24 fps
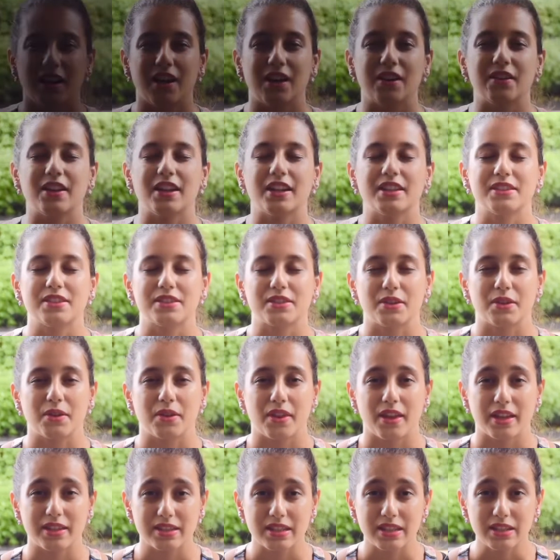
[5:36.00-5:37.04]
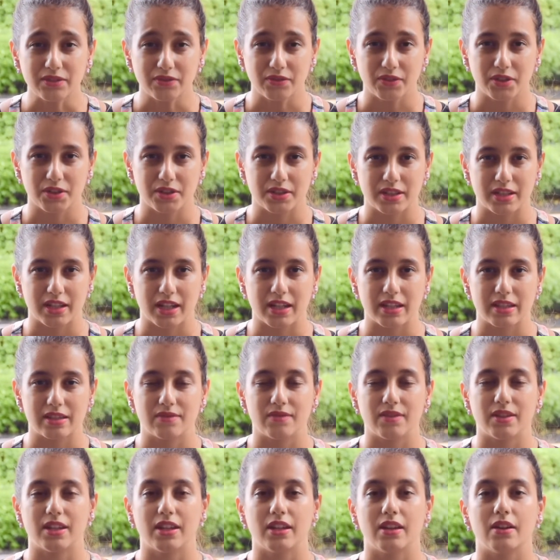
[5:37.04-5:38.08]
Alright, so that's it for today's
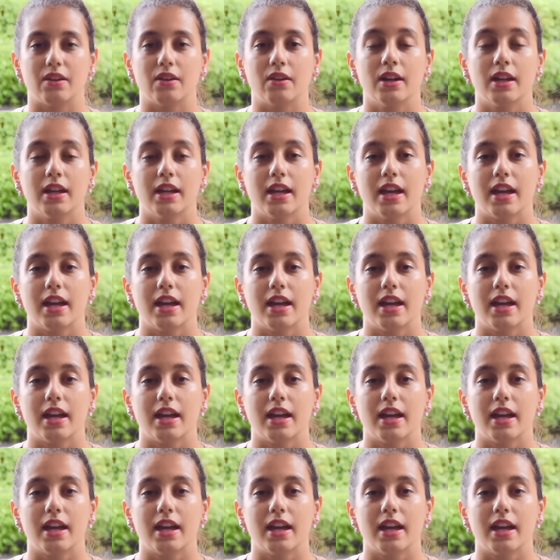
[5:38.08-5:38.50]
video.